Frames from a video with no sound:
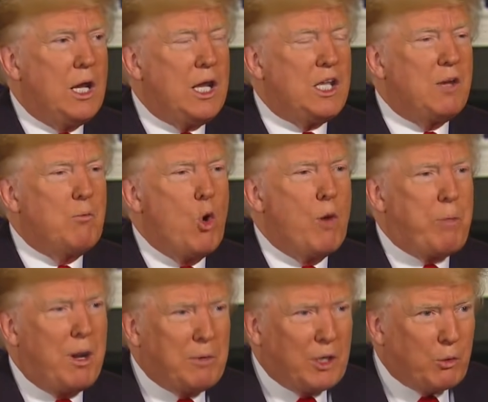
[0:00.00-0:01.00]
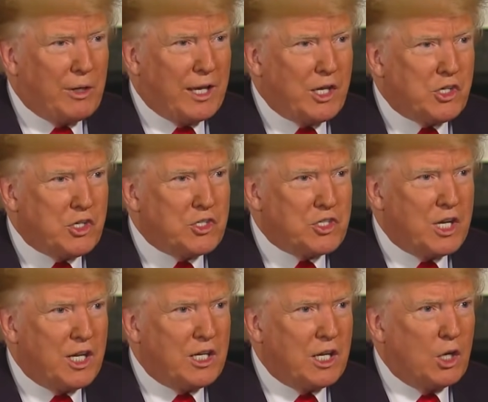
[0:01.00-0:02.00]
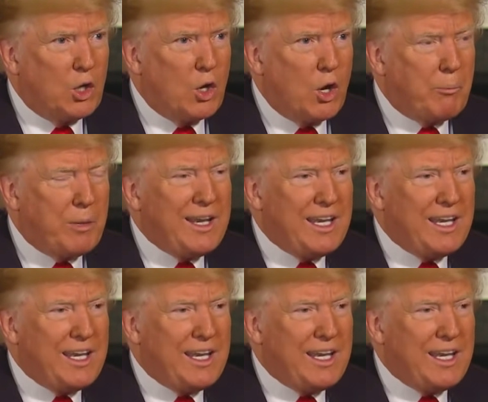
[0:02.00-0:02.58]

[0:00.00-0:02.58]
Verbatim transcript: Why did he you did need more him? public relations than he did law?